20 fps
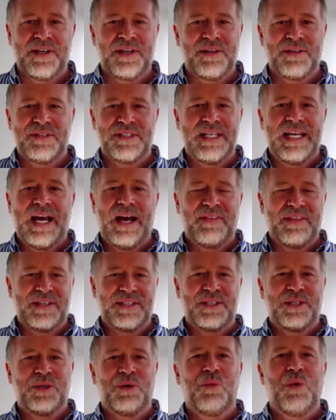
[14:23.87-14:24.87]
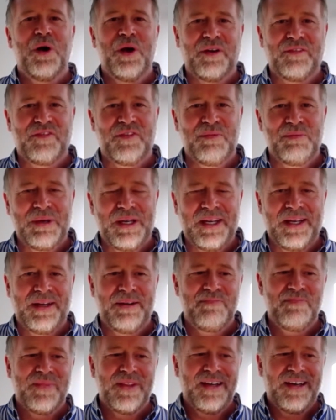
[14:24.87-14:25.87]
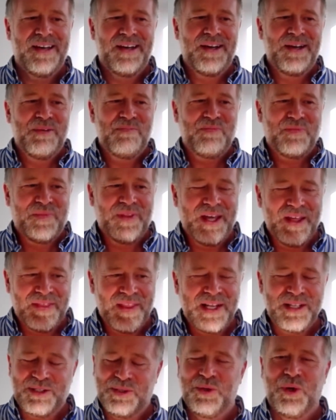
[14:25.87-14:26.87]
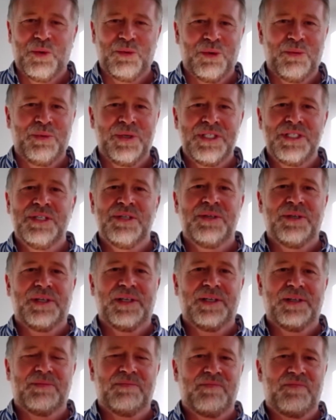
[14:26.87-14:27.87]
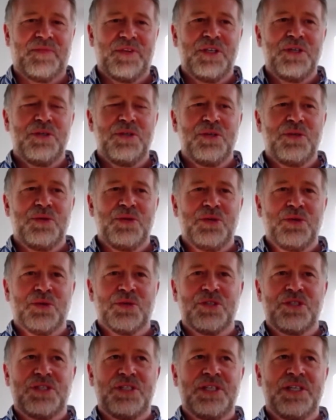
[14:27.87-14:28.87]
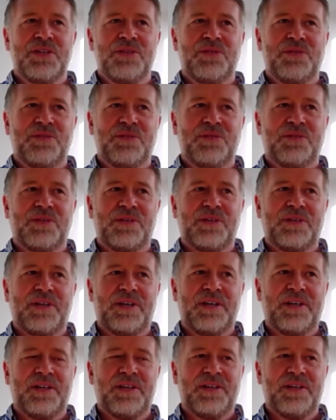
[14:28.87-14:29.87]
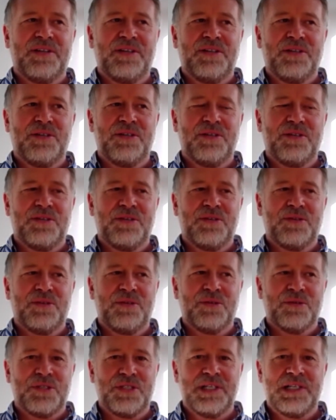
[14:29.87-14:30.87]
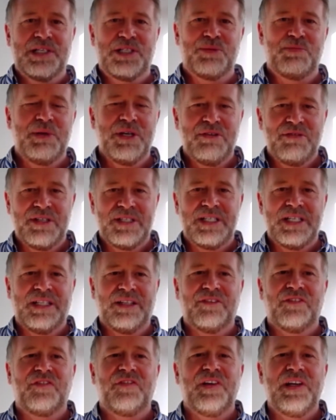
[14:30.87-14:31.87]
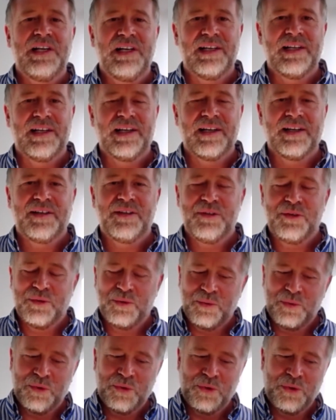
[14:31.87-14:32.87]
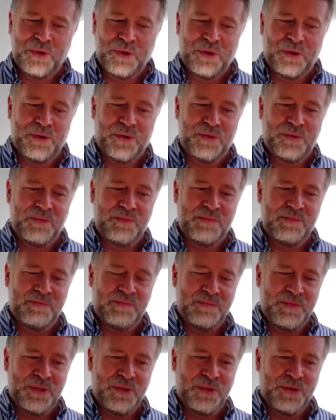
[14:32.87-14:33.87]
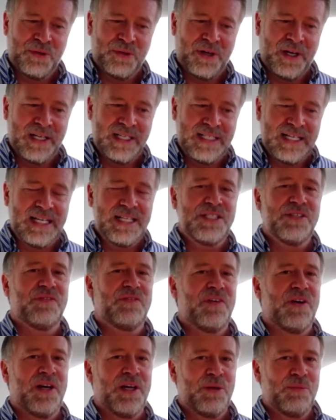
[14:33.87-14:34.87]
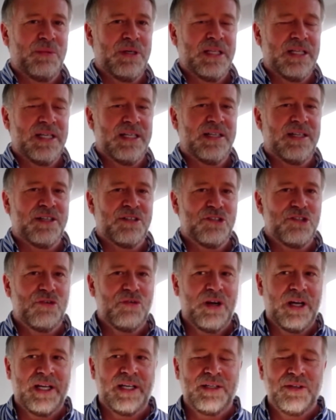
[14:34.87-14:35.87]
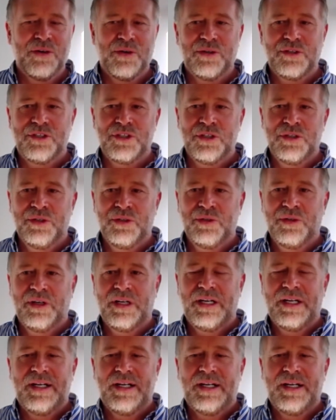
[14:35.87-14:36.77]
don't see how that's going to work for me. That's not what we're doing. You're still experiencing the feeling. You're not identifying with it and trying not to